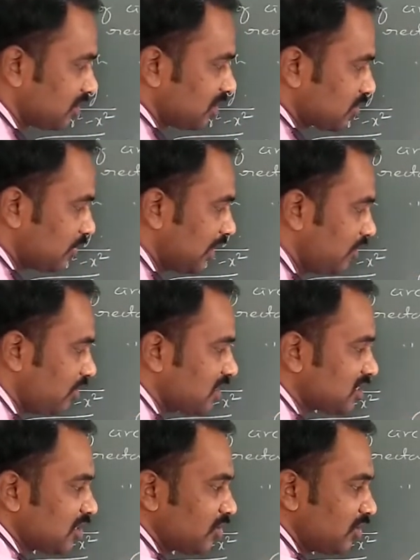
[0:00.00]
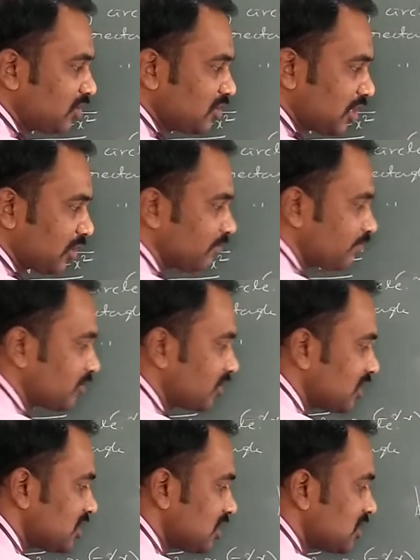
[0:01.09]
This value is equal to
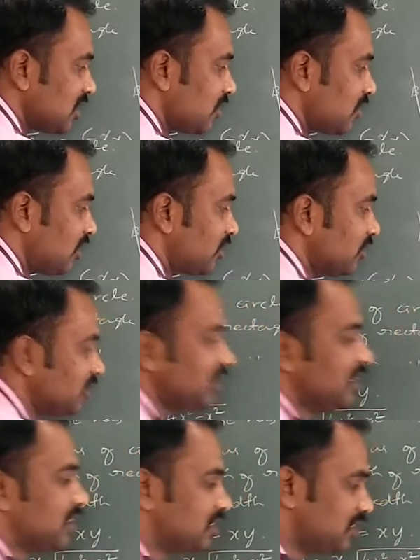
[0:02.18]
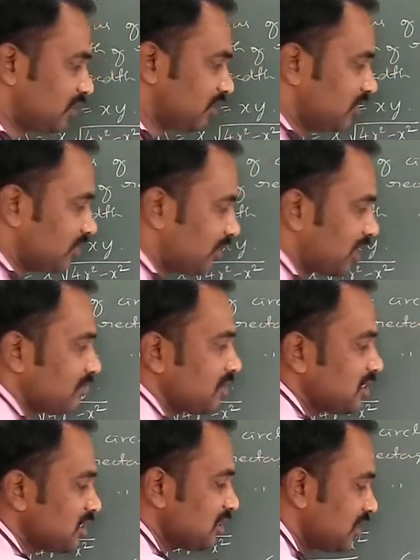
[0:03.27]
0. This is equal to 0. What
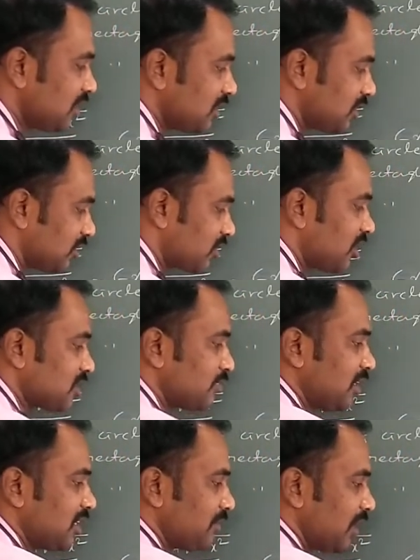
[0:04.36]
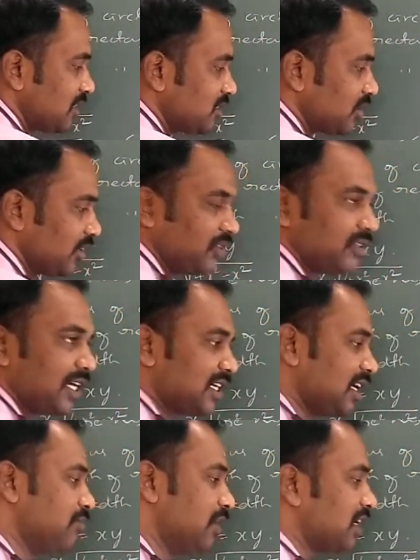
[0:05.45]
happens? Cross multiply 0 into
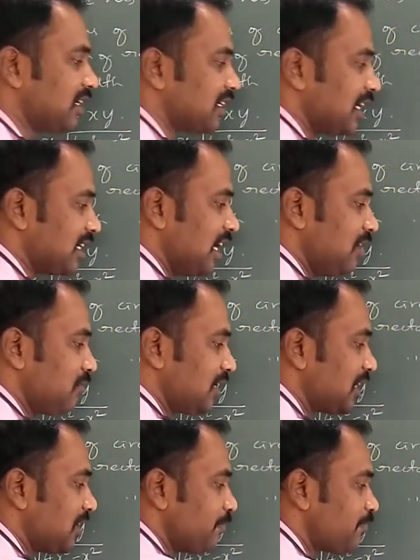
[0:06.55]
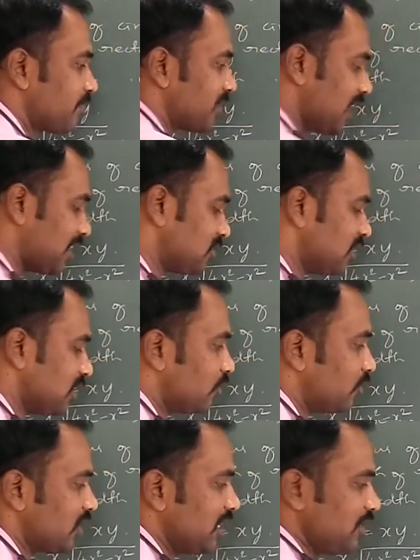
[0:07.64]
that number, get eliminated,
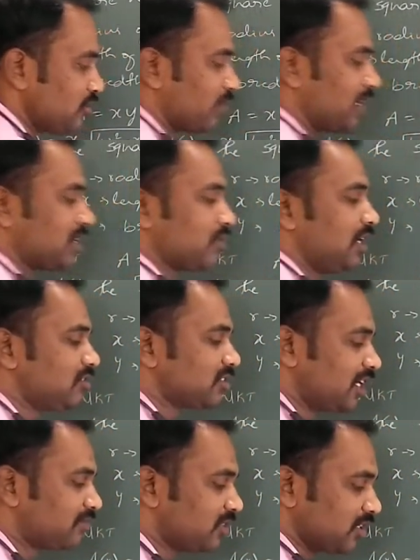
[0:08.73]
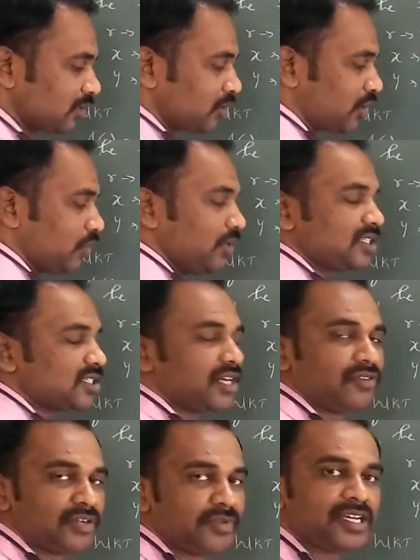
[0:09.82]
then only numerator value is left. 2 is
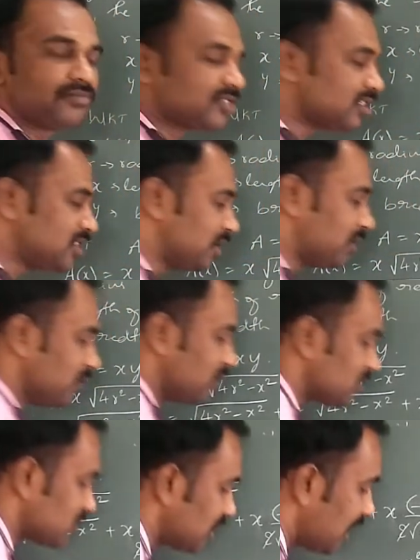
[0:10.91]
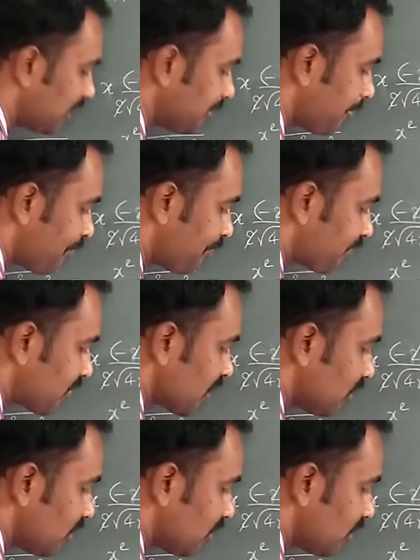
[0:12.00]
never becomes a 0, so that